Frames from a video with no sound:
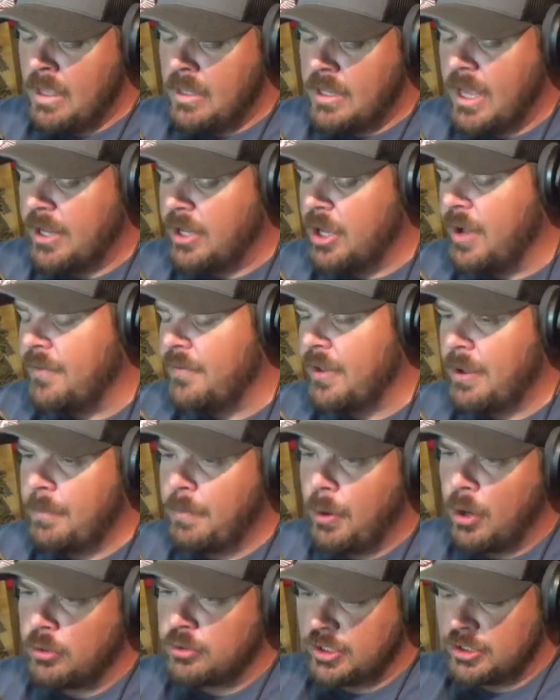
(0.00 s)
Now, the Huffington
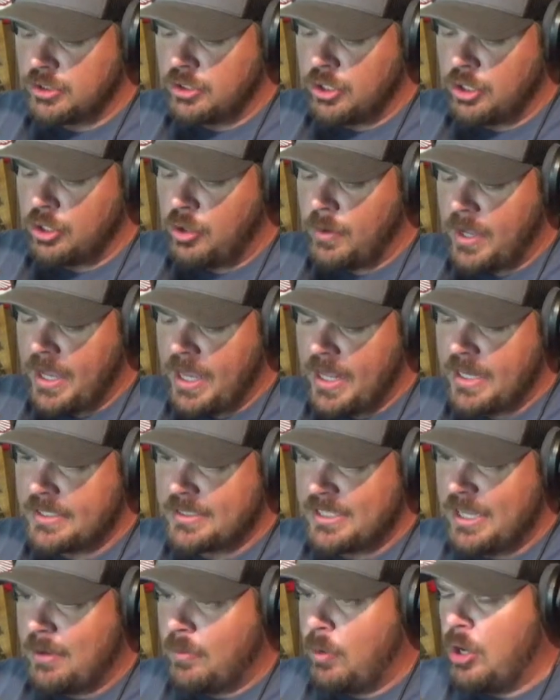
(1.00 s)
Post is going to go ahead and
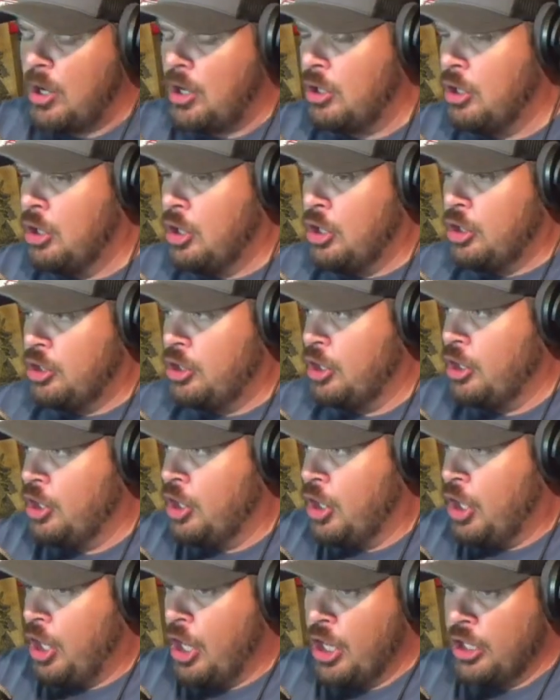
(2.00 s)
say, well,
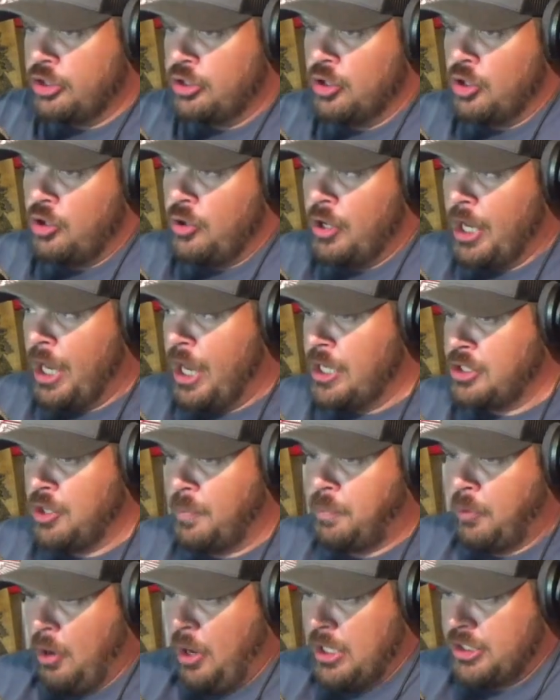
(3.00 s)
Israel is
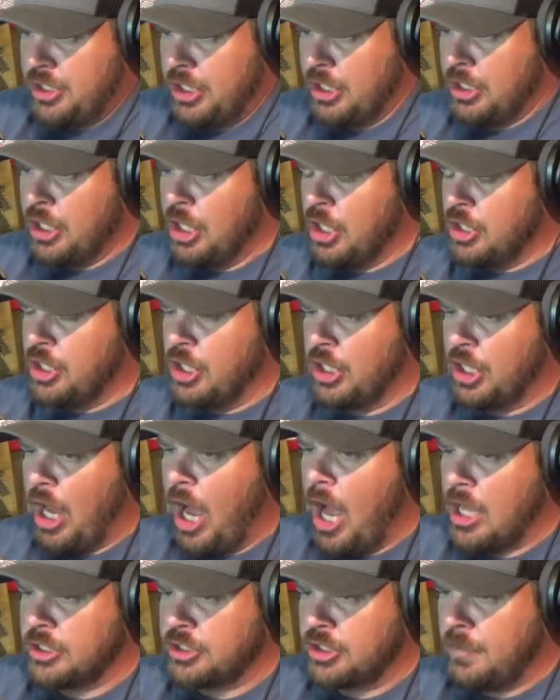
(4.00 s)
oppressing the
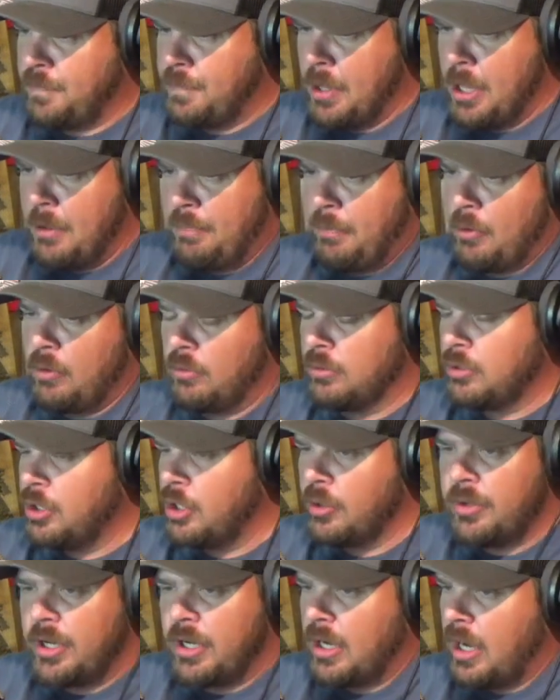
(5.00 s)
Gaza people.
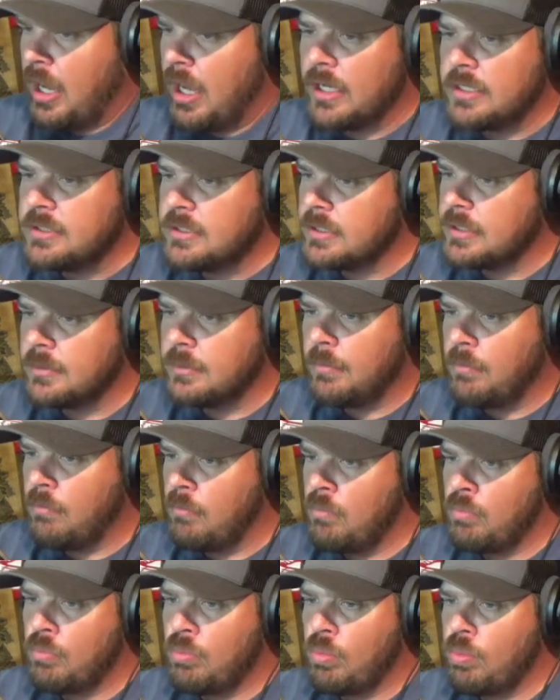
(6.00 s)
No, they're not.
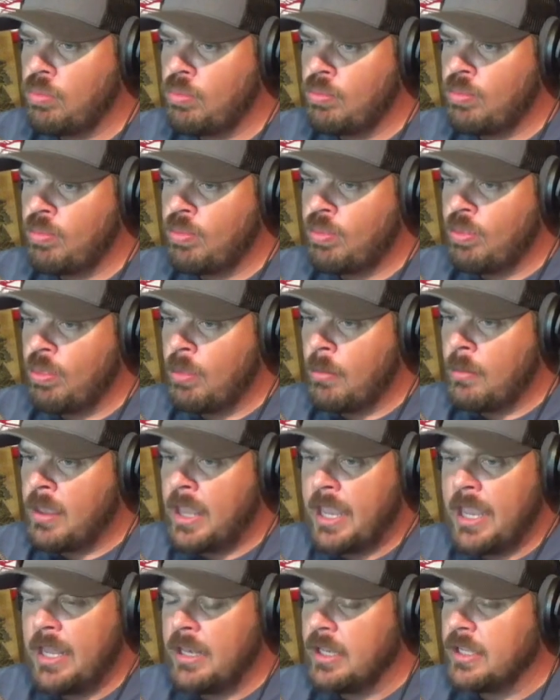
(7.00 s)

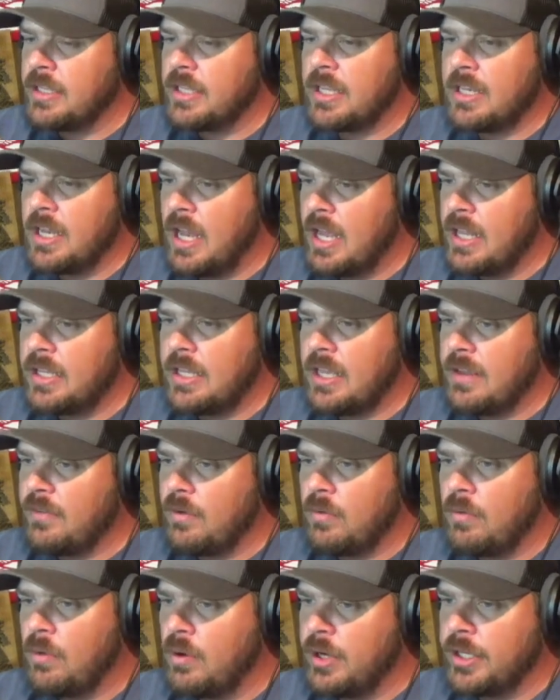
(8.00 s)
Hitler did not give
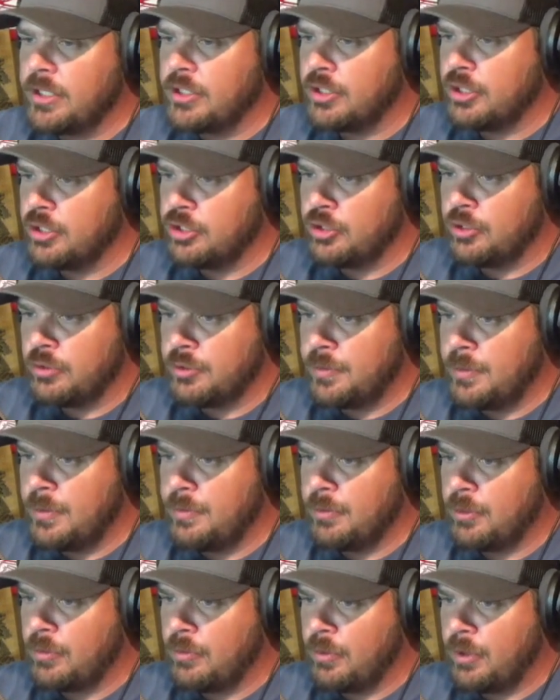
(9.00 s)
a warning to the Jewish
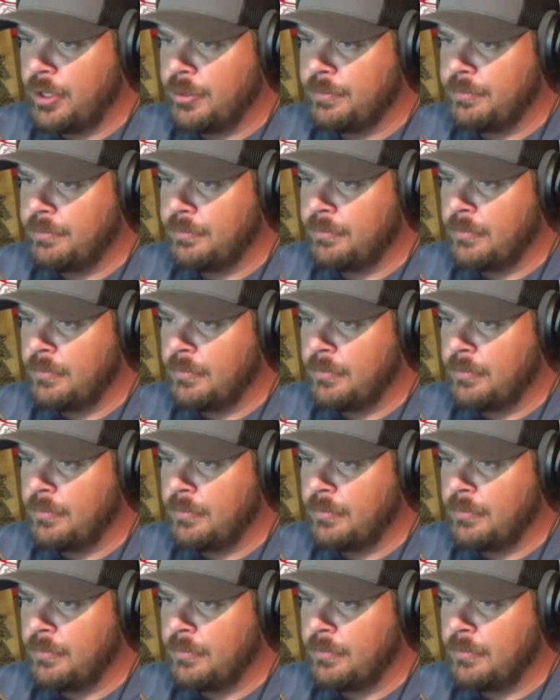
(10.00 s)
people to run.